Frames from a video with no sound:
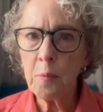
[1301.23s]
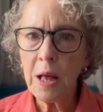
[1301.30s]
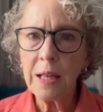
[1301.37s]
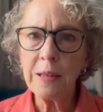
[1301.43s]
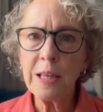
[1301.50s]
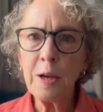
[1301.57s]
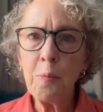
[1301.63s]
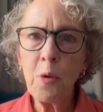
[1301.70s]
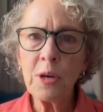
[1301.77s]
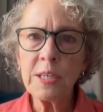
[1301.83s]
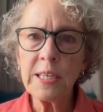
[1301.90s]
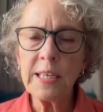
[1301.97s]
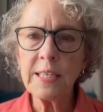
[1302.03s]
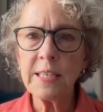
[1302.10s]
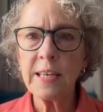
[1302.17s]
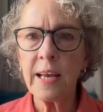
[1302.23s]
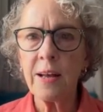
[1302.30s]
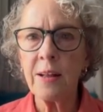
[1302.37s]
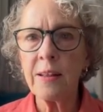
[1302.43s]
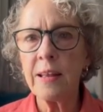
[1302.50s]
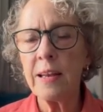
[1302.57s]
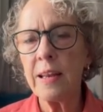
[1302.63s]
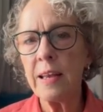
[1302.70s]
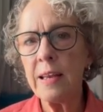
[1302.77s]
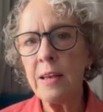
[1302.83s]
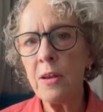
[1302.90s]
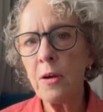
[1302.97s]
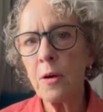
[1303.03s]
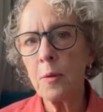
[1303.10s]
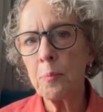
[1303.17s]
a little more detail that in
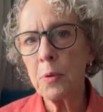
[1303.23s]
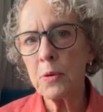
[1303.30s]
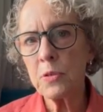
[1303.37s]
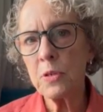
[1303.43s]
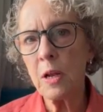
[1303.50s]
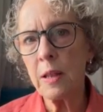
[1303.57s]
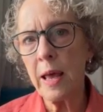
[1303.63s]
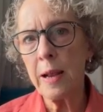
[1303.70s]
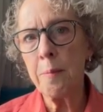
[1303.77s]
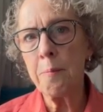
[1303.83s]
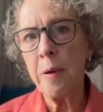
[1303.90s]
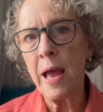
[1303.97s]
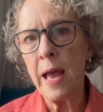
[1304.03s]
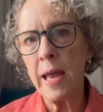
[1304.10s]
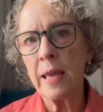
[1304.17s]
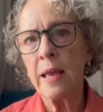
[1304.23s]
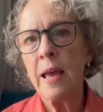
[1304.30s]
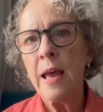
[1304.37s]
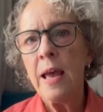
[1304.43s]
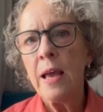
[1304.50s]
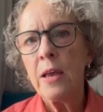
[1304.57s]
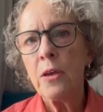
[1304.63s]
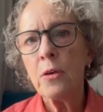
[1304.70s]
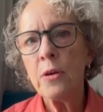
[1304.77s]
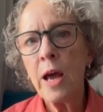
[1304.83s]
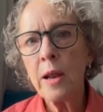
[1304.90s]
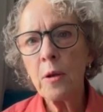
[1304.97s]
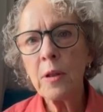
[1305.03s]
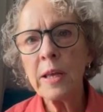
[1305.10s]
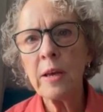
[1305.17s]
your personal item bag, you're
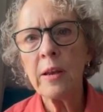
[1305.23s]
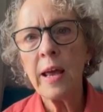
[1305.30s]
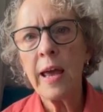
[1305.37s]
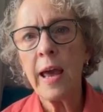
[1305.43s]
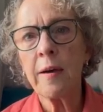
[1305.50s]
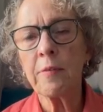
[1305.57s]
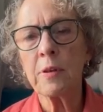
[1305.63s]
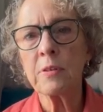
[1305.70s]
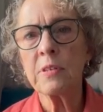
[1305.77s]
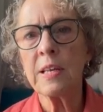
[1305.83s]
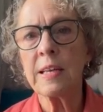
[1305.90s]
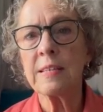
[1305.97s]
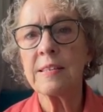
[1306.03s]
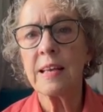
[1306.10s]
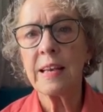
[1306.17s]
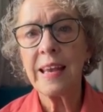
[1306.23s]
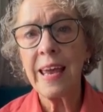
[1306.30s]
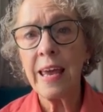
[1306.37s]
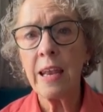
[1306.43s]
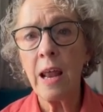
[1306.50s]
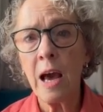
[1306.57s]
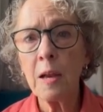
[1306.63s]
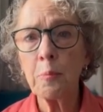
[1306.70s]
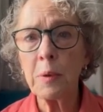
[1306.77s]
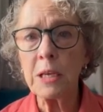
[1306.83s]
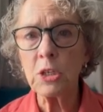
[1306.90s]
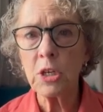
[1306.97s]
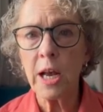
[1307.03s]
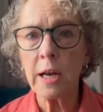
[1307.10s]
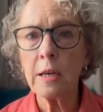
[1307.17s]
not only going to have those things that cannot be
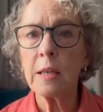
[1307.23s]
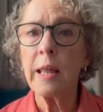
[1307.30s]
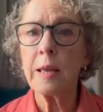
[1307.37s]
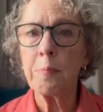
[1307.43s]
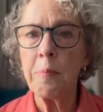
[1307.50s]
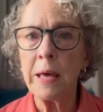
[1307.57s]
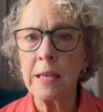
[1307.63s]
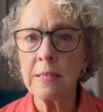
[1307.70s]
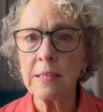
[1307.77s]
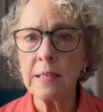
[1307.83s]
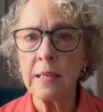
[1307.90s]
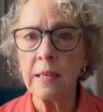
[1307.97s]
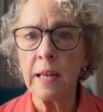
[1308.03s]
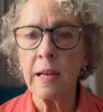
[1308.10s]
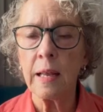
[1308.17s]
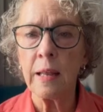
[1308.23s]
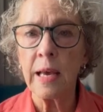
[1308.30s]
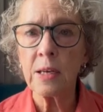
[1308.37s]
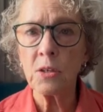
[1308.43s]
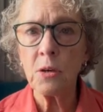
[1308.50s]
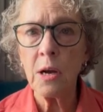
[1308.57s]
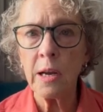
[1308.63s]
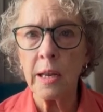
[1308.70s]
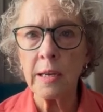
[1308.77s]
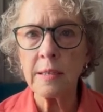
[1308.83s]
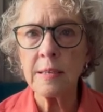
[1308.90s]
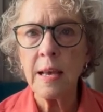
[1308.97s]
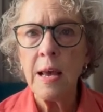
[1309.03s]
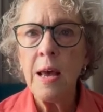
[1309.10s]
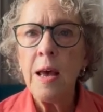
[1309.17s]
checked, like medicine and
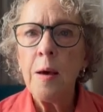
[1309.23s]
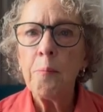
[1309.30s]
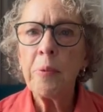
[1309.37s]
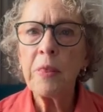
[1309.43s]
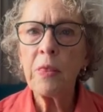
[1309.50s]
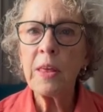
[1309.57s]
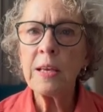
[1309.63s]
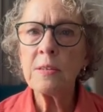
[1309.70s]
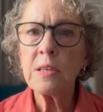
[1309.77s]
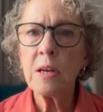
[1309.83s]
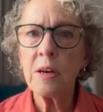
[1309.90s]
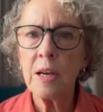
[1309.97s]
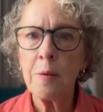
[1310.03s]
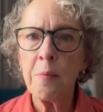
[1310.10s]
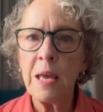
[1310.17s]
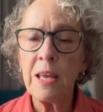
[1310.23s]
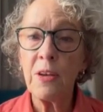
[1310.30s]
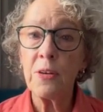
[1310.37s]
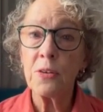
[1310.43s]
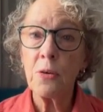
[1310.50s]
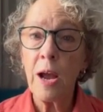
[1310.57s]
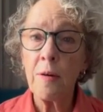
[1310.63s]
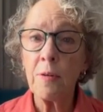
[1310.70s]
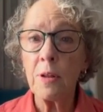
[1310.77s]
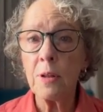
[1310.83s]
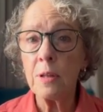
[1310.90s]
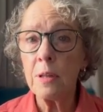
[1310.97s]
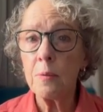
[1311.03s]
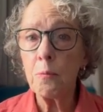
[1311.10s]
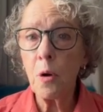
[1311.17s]
electronics, but things that are going to make your
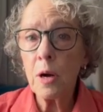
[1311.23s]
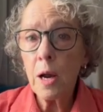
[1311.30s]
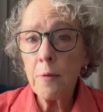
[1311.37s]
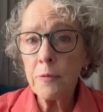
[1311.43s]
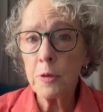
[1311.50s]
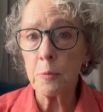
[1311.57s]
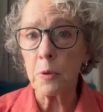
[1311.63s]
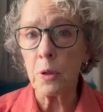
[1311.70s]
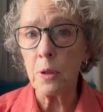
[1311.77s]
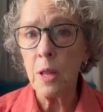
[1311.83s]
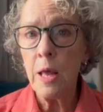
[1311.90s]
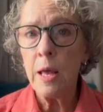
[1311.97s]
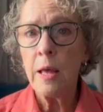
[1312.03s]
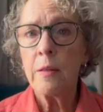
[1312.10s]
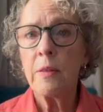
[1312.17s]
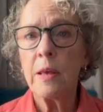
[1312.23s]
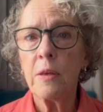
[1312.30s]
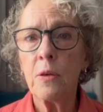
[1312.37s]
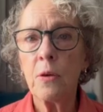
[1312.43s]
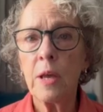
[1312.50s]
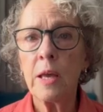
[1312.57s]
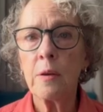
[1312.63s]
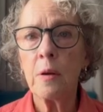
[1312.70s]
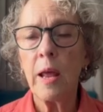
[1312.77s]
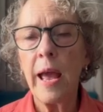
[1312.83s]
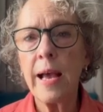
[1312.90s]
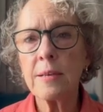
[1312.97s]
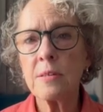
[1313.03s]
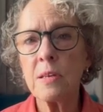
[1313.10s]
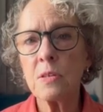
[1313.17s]
travel more comfortable, that you can
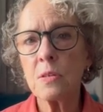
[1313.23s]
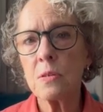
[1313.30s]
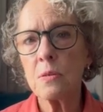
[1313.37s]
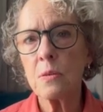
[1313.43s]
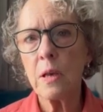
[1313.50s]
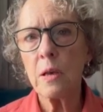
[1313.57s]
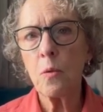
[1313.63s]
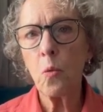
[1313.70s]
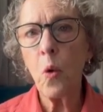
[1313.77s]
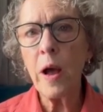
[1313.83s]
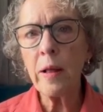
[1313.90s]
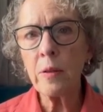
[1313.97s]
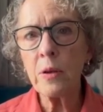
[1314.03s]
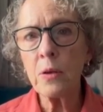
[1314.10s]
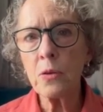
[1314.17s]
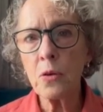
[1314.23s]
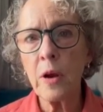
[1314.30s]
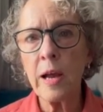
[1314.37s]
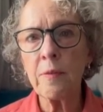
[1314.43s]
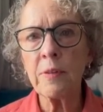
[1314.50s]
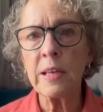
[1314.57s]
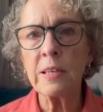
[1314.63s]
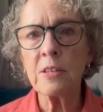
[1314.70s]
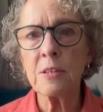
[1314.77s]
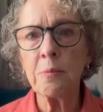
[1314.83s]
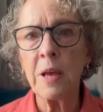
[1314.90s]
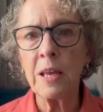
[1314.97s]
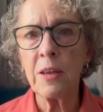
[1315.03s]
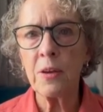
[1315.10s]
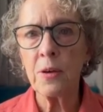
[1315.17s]
access while you're traveling to
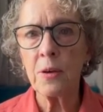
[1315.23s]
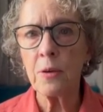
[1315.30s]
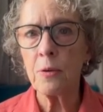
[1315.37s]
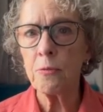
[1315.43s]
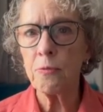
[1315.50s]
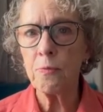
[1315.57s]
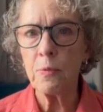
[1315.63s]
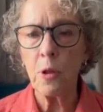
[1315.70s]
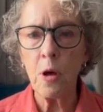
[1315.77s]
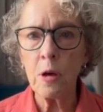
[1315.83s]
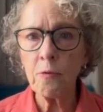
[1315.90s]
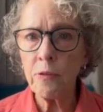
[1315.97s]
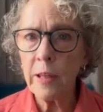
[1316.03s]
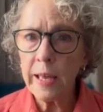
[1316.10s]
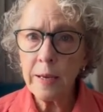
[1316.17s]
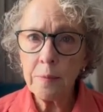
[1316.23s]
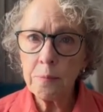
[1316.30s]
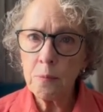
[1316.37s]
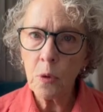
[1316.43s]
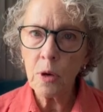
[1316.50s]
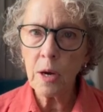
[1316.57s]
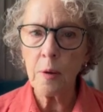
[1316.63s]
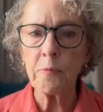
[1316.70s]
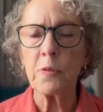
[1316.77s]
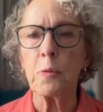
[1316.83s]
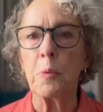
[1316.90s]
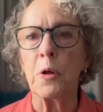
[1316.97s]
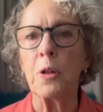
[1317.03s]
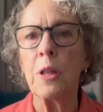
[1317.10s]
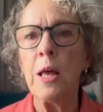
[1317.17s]
make your long flight more
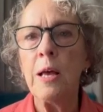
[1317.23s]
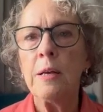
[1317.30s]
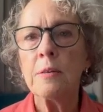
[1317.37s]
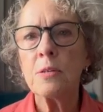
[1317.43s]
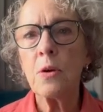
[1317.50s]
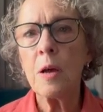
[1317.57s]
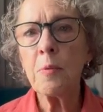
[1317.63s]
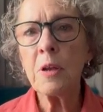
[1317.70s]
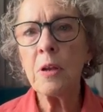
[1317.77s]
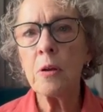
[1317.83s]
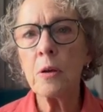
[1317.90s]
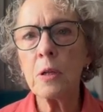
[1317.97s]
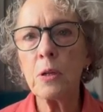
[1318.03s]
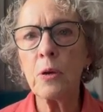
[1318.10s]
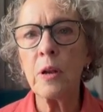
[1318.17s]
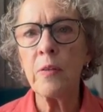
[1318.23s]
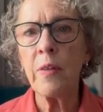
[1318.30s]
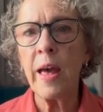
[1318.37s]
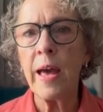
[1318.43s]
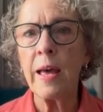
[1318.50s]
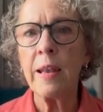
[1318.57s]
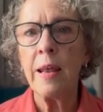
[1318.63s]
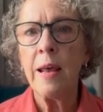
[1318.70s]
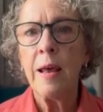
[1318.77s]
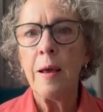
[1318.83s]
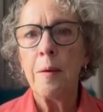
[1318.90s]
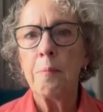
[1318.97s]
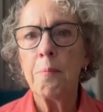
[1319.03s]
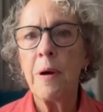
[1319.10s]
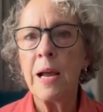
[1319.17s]
comfortable. So I'm going to include in that
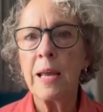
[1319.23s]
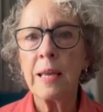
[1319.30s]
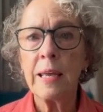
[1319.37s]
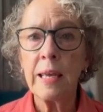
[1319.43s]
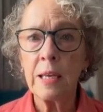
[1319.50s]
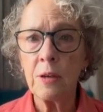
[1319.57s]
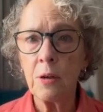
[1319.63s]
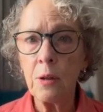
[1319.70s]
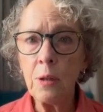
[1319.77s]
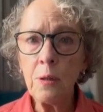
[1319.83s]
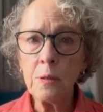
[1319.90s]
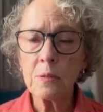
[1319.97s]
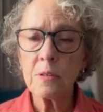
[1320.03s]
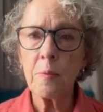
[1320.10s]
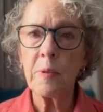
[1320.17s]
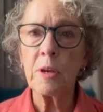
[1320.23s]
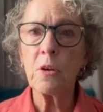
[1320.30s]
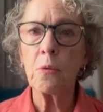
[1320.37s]
my Kindle, something to